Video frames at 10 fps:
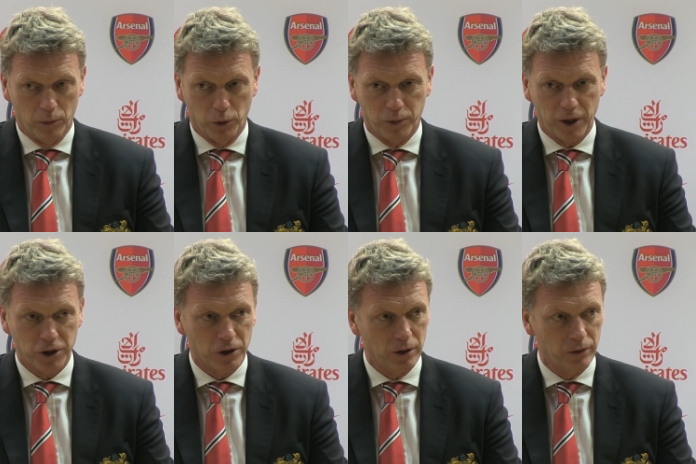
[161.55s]
put
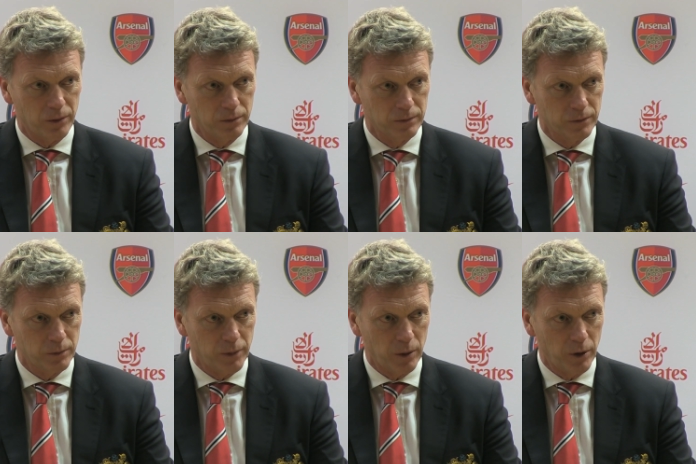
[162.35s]
pressure on from
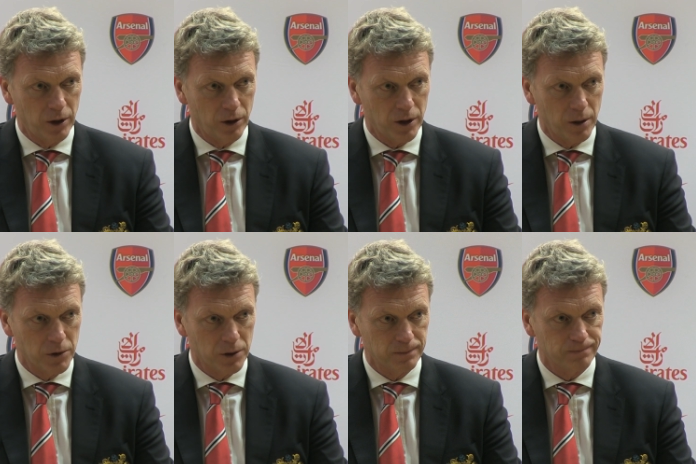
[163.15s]
by winning our
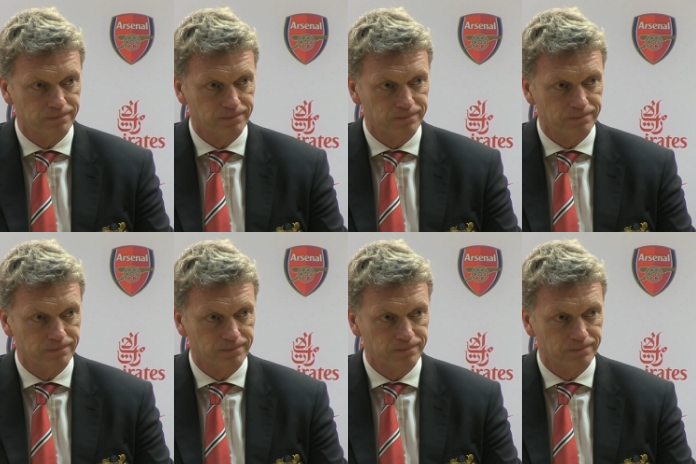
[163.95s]
games.